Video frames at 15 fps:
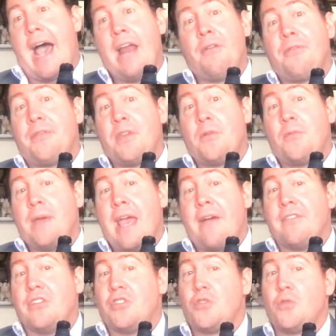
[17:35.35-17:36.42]
I don't think we
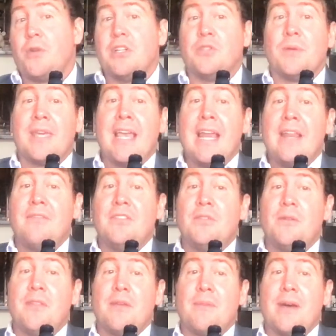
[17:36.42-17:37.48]
have a choice. We can't even
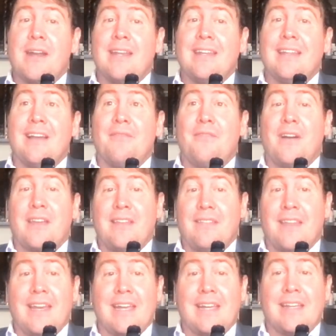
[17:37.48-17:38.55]
do anything about a
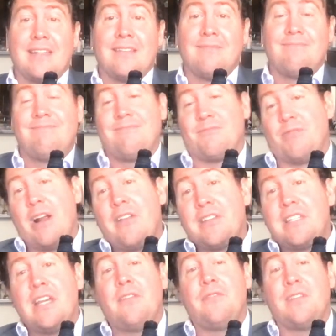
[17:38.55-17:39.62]
fucking like
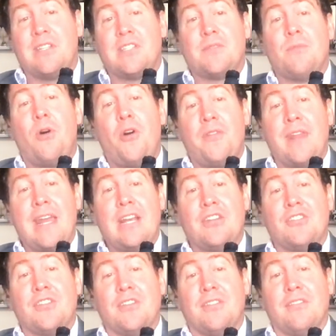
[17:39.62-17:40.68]
relatively small
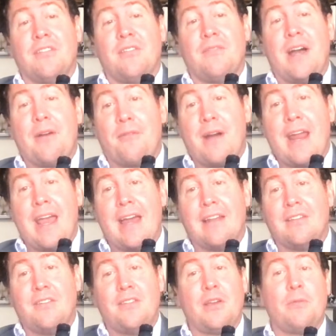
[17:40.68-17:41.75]
nation of Iran.
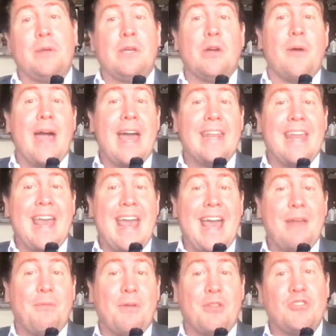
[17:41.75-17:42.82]
Do you think we can go head to
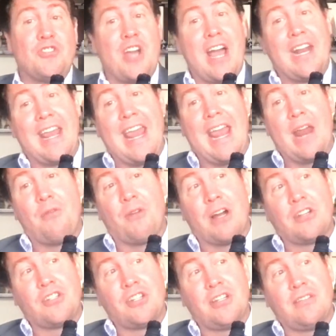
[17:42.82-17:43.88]
head with China and
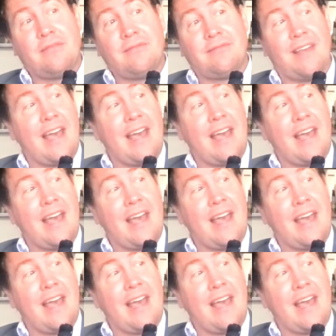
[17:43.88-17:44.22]
Russia?